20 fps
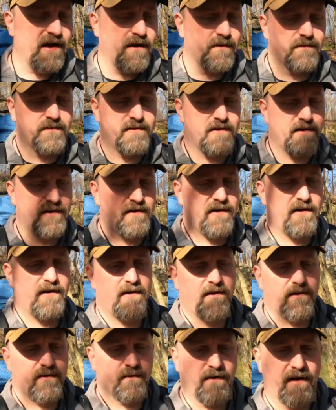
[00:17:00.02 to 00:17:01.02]
out.
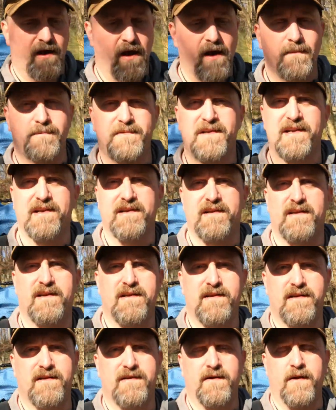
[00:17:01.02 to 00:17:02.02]
We opted
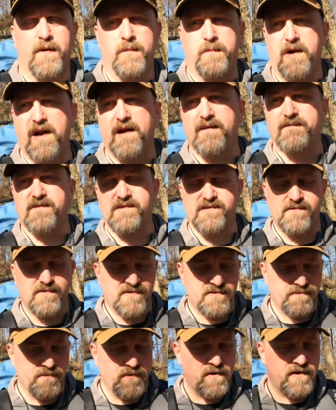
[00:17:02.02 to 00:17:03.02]
no breakfast
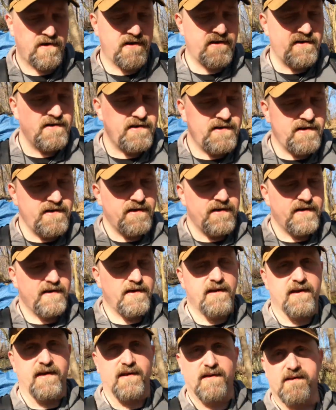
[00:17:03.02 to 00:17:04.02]
this morning.
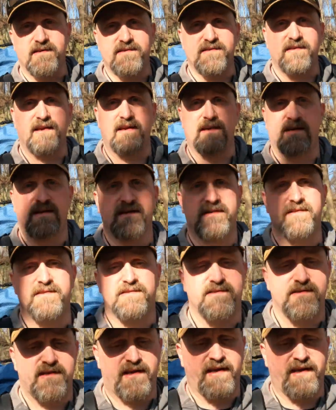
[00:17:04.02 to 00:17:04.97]
It is